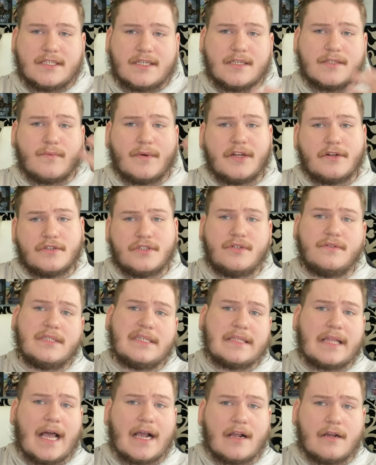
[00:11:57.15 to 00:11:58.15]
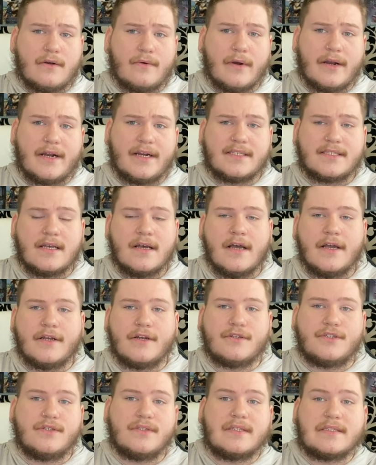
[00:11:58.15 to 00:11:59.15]
Because when you're choosing lack, Aquarius,
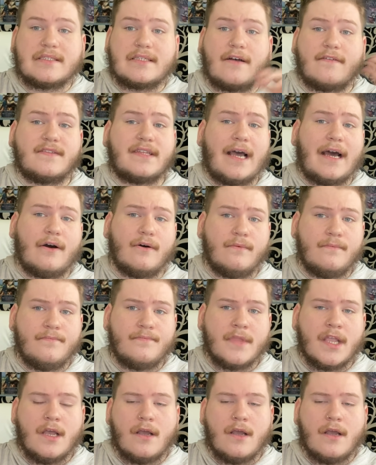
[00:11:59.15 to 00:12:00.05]
you're choosing self-doubt.